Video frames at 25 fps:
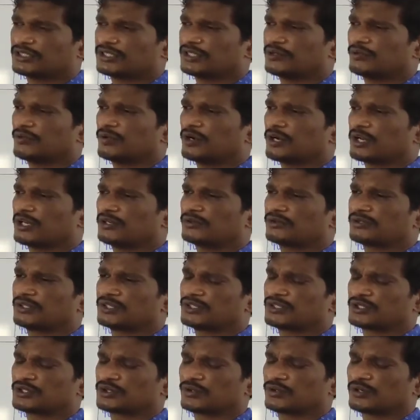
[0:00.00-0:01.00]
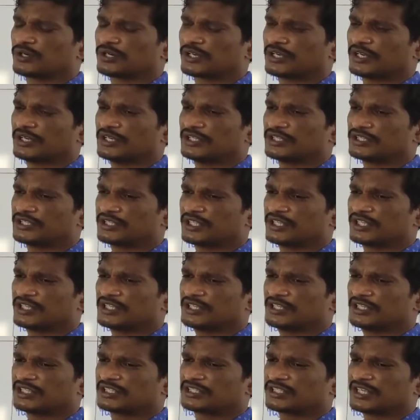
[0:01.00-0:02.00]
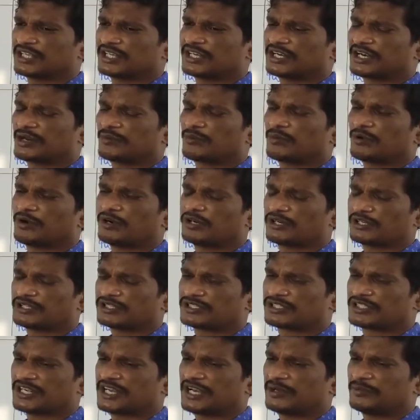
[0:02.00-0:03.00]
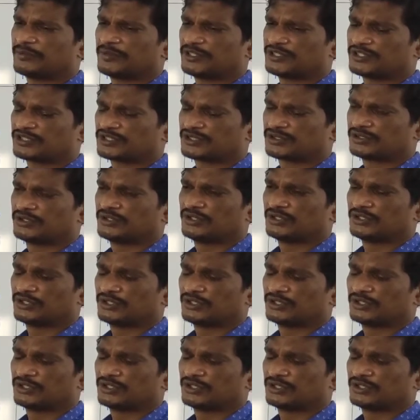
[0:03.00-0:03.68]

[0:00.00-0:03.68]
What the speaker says: See, whatever the sugarcane is there, the center part is damaged.